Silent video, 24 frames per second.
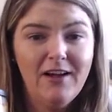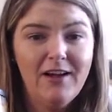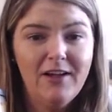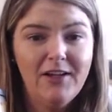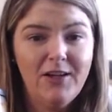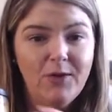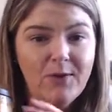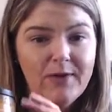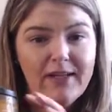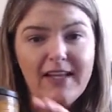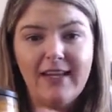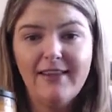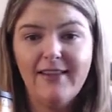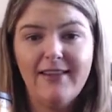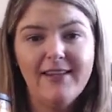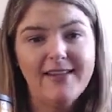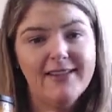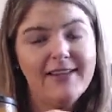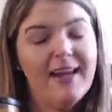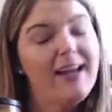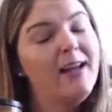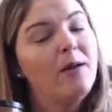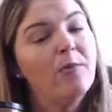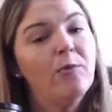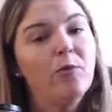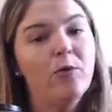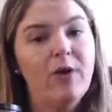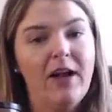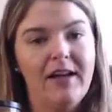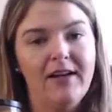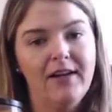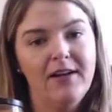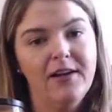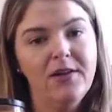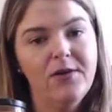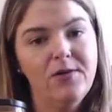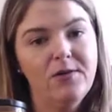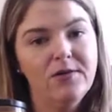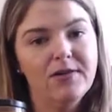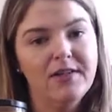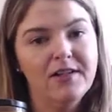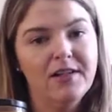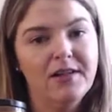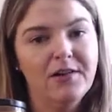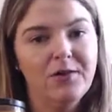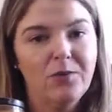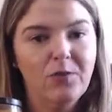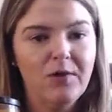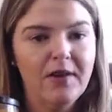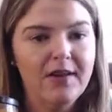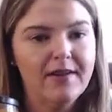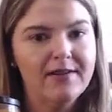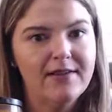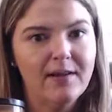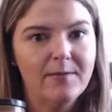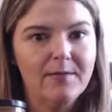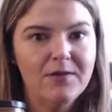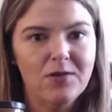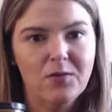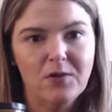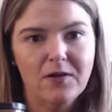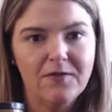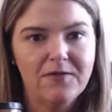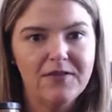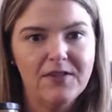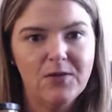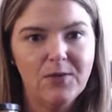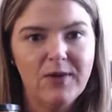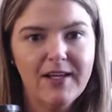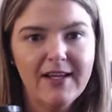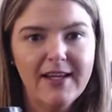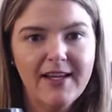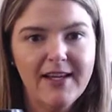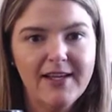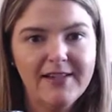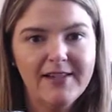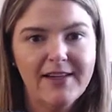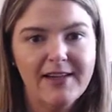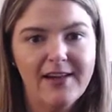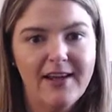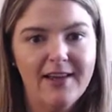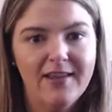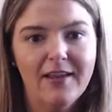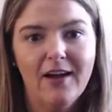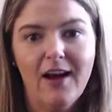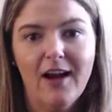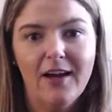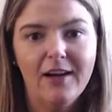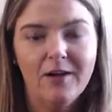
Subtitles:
you would get this like bread note with some sort of sweetness, and I thought,